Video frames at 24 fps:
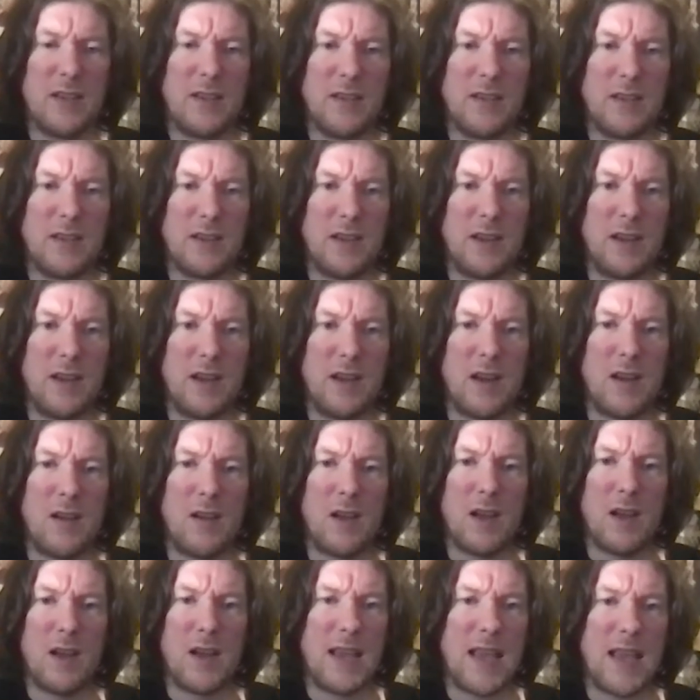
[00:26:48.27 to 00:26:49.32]
you know,
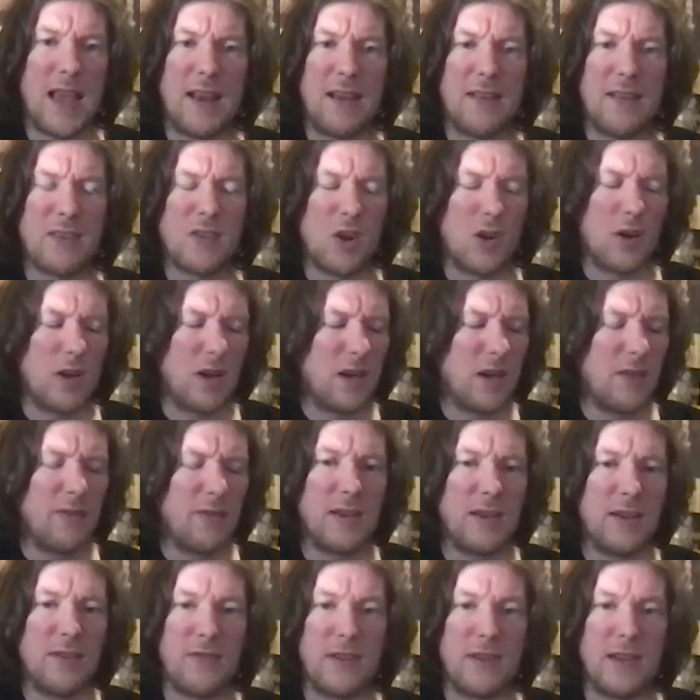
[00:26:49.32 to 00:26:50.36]
again, it's got a
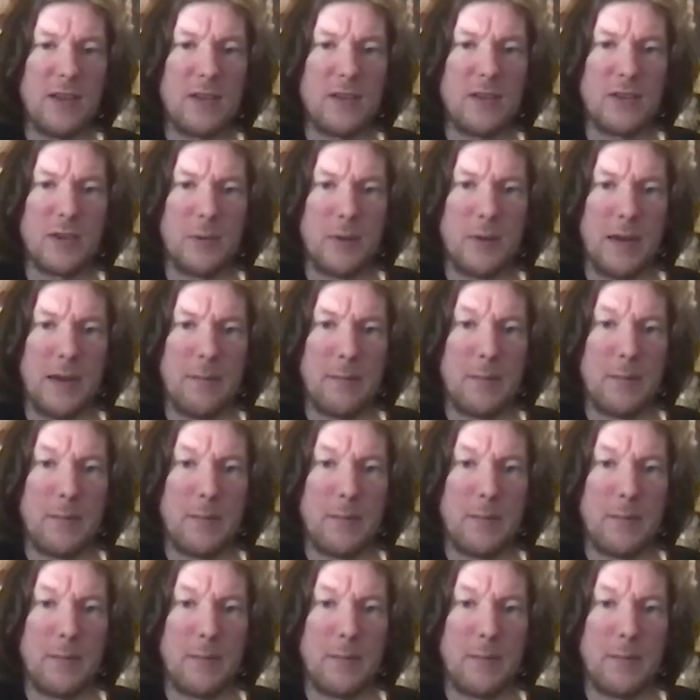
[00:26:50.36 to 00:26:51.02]
lovely feel to it,